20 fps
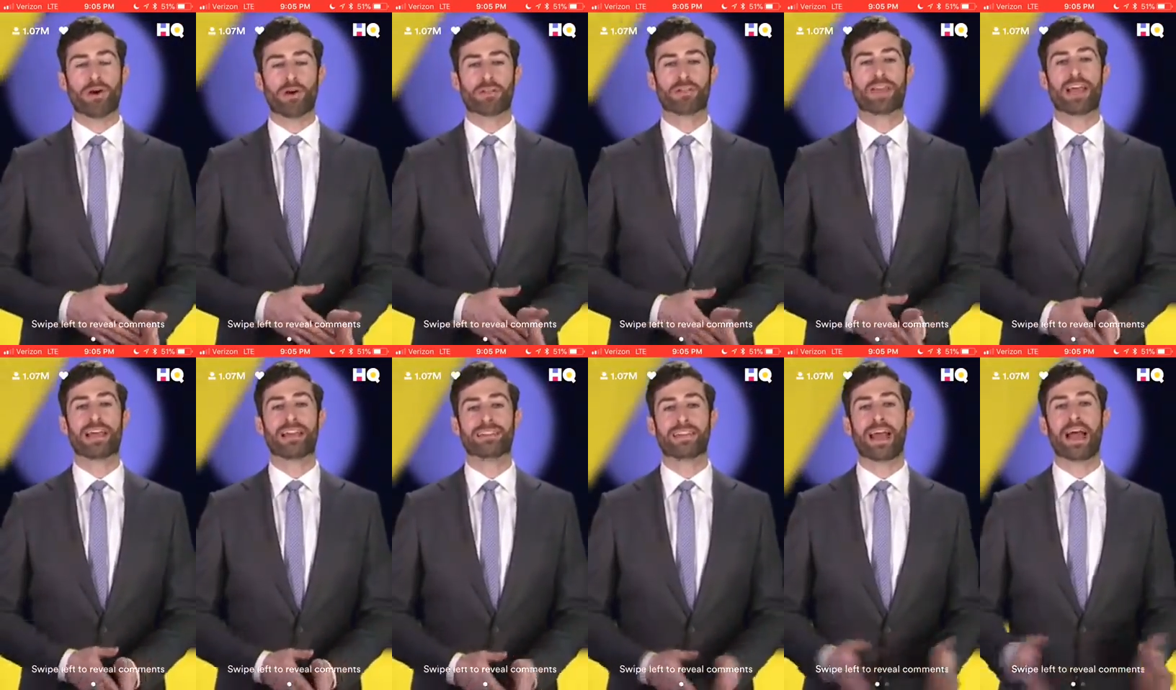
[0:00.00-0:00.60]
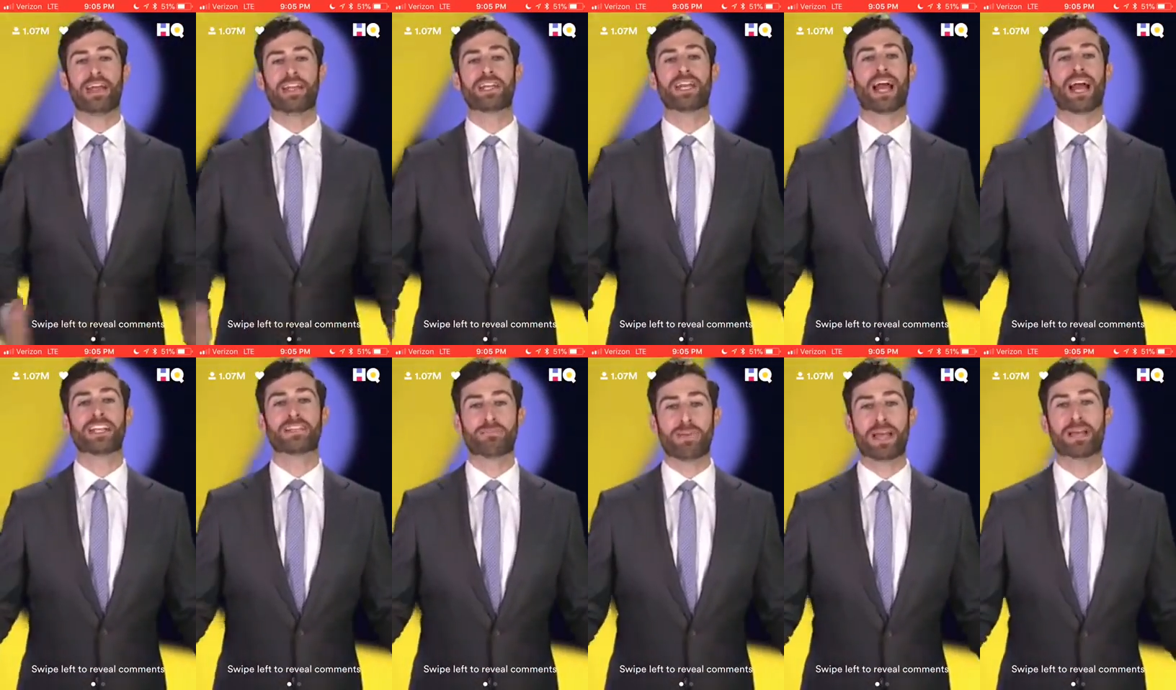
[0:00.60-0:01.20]
both get is how do you
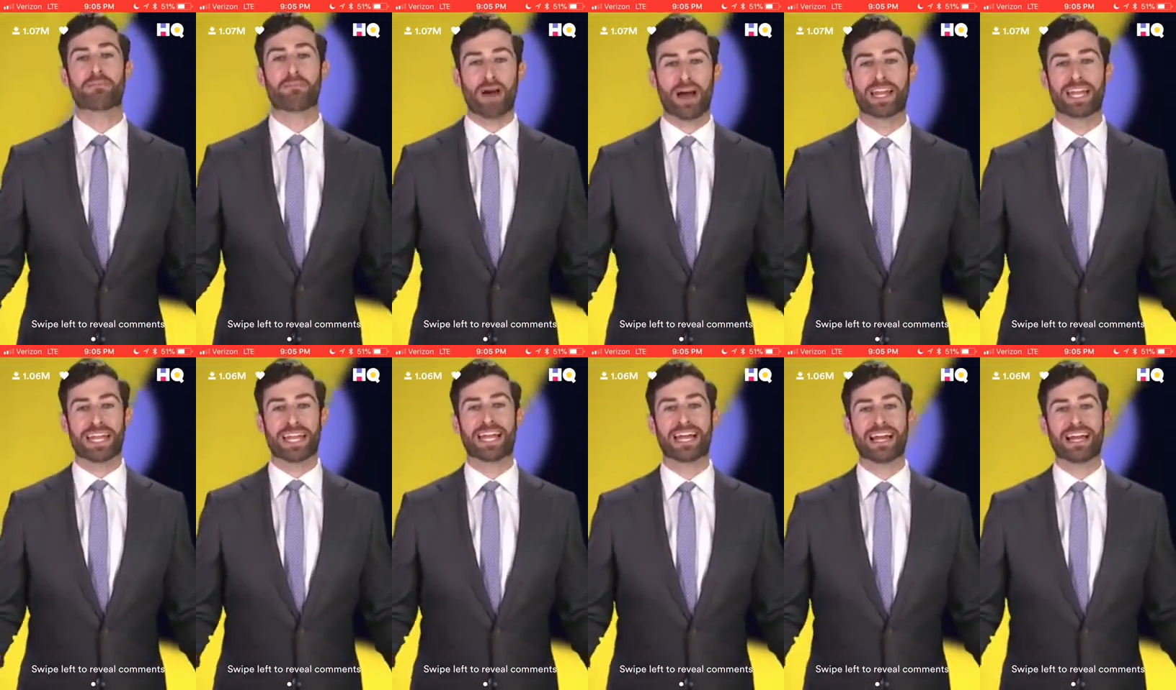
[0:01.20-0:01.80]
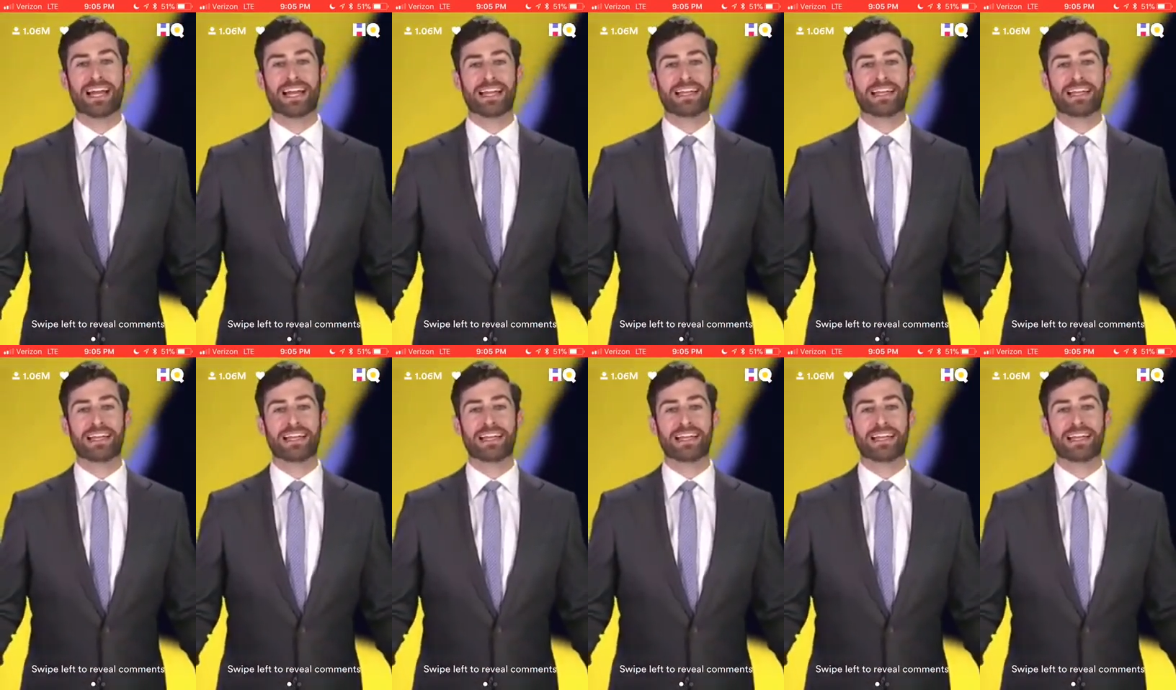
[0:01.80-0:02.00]
guys make money?